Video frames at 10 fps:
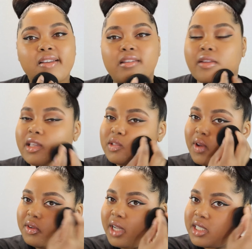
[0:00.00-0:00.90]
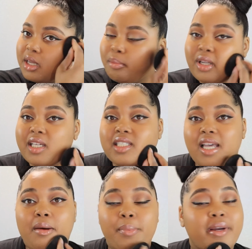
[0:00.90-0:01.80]
So this foundation blends
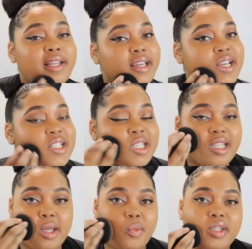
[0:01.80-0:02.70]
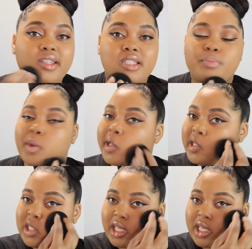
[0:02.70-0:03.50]
out pretty easily with the sponge.